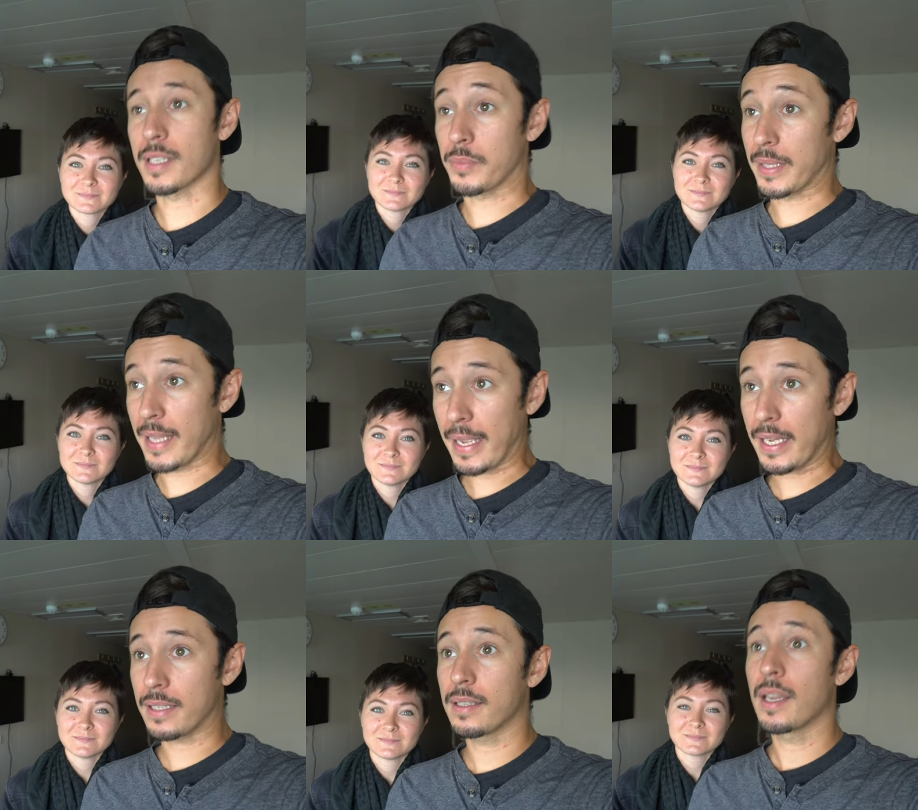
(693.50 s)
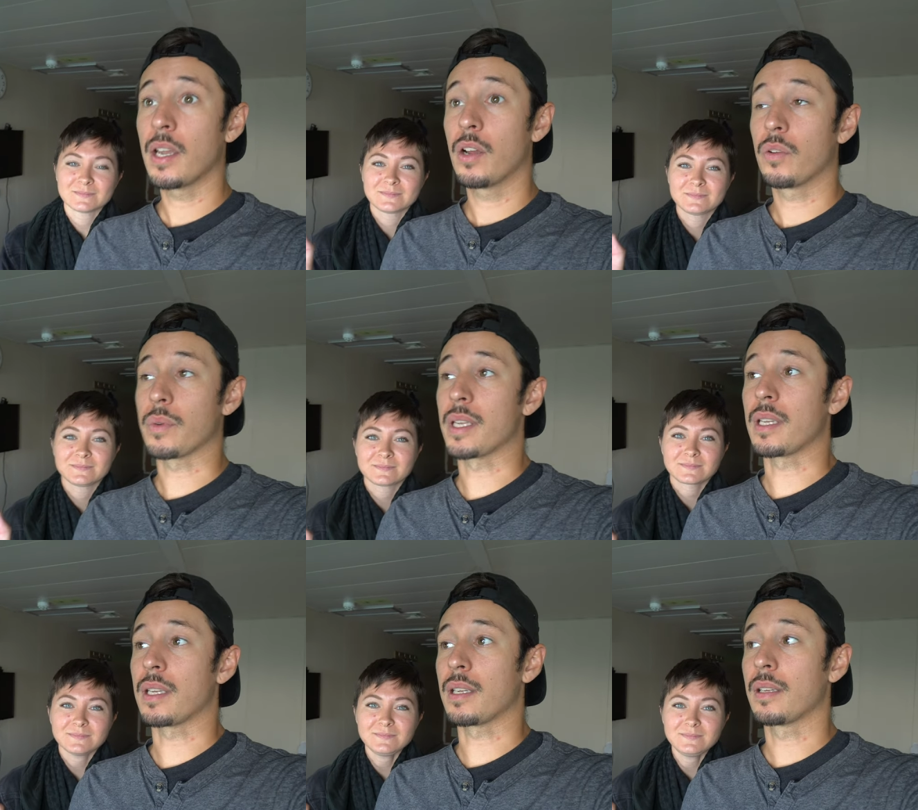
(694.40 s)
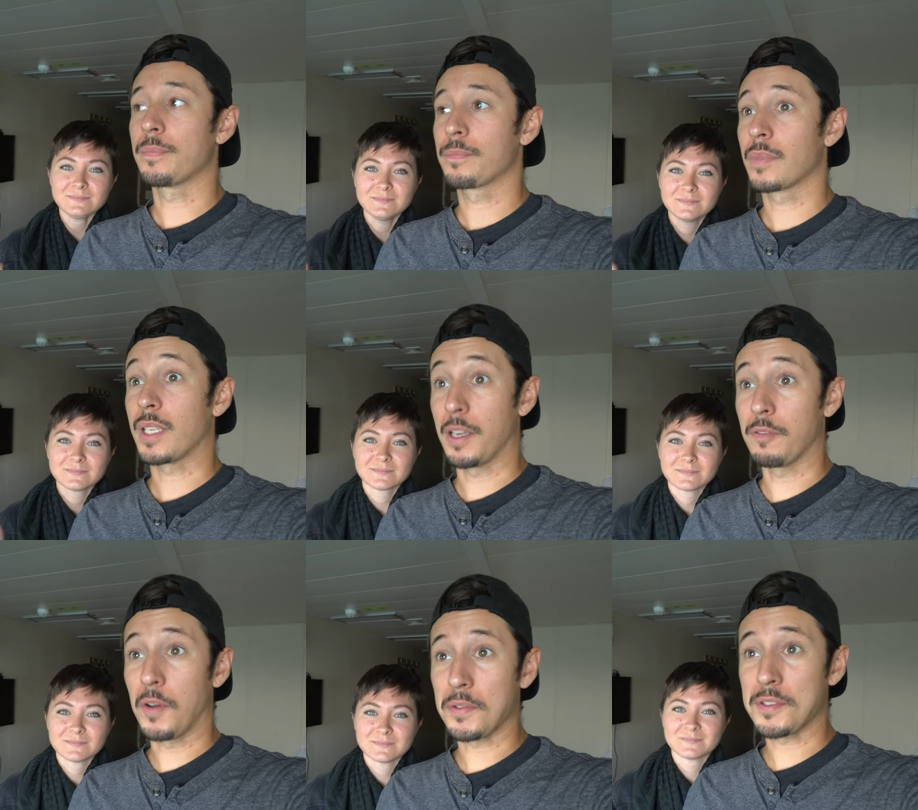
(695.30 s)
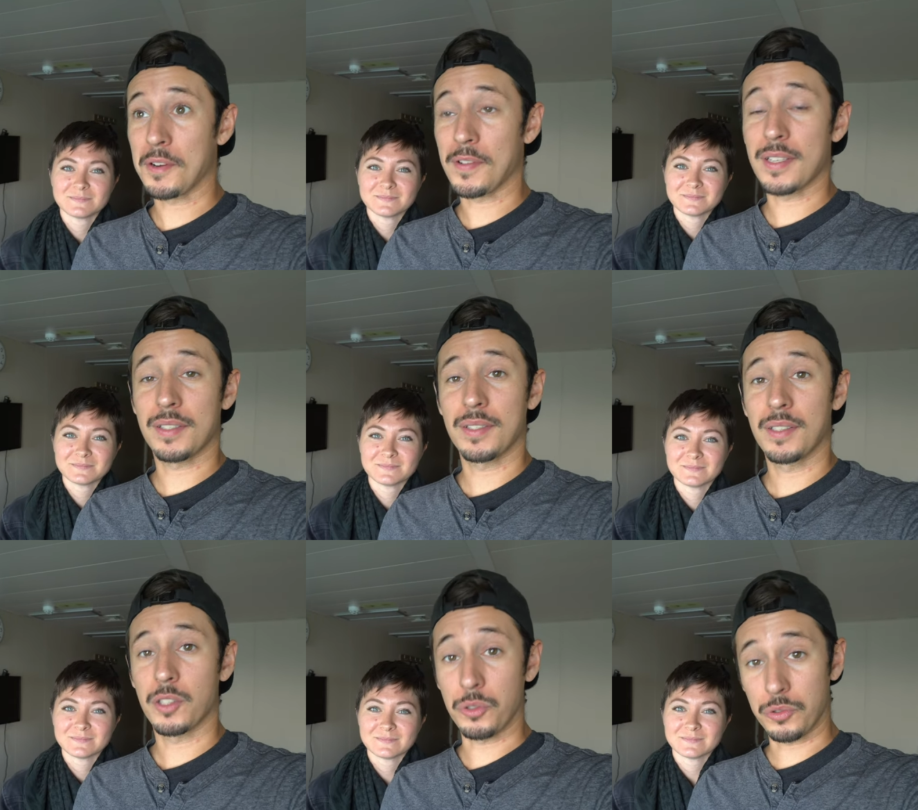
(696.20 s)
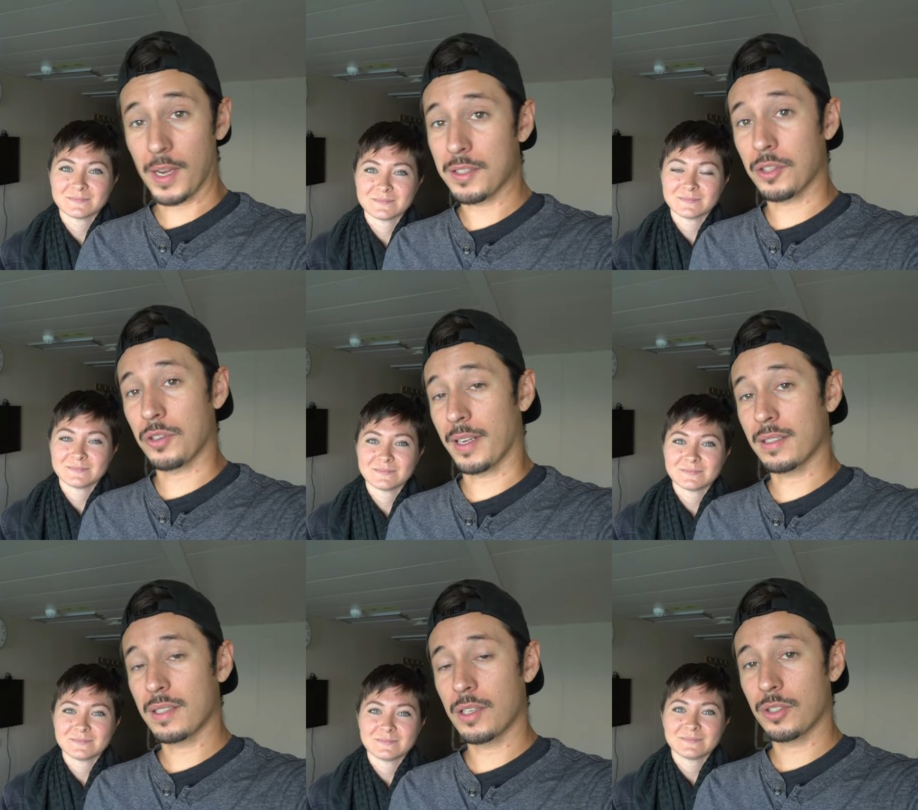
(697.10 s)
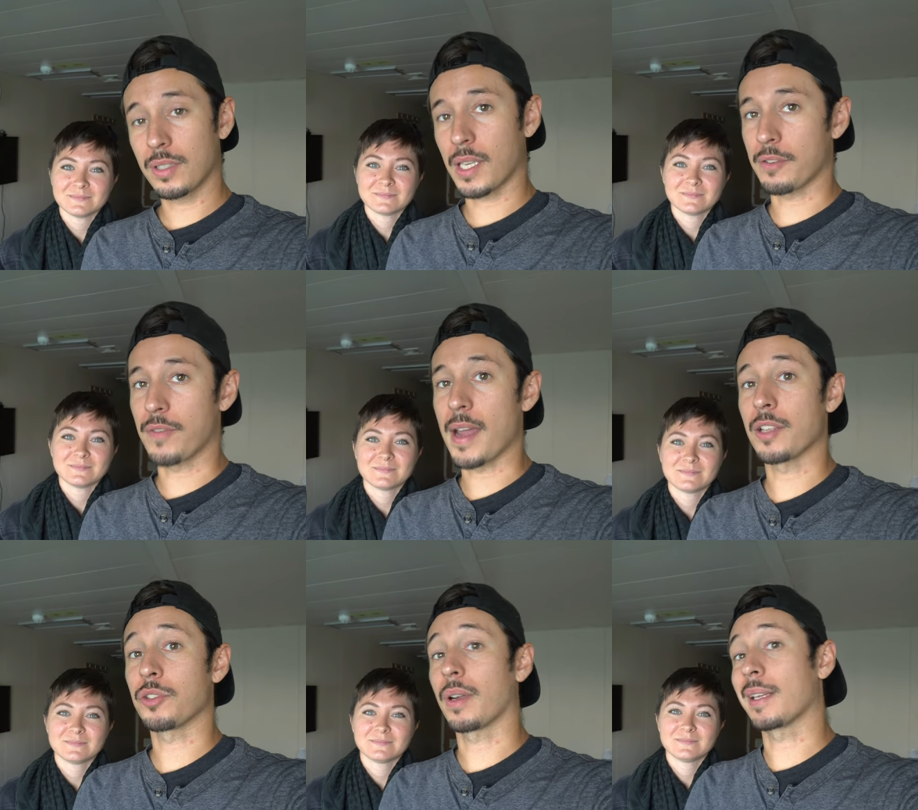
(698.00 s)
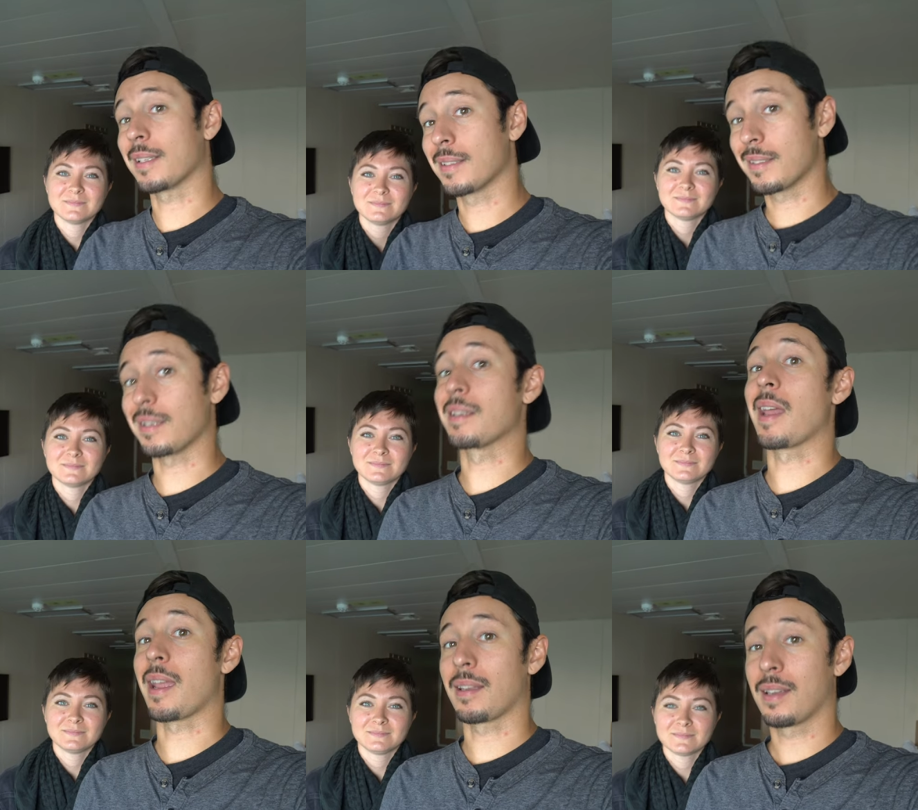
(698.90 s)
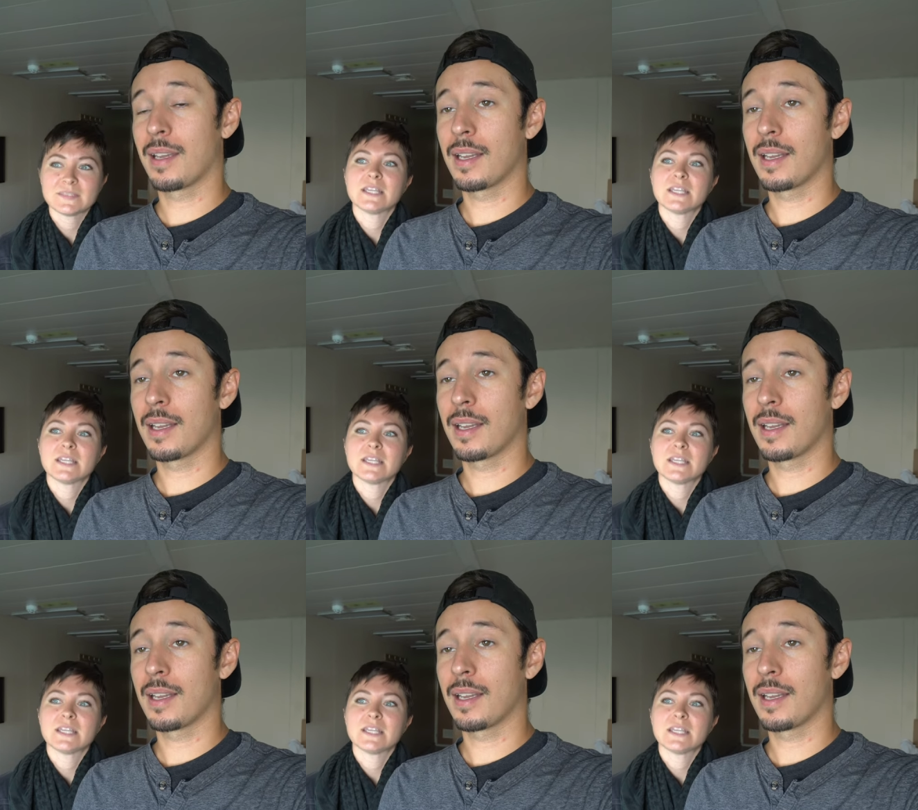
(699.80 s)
Speaker 1: is we land, we get phone service, go straight to the train station, and find a train today.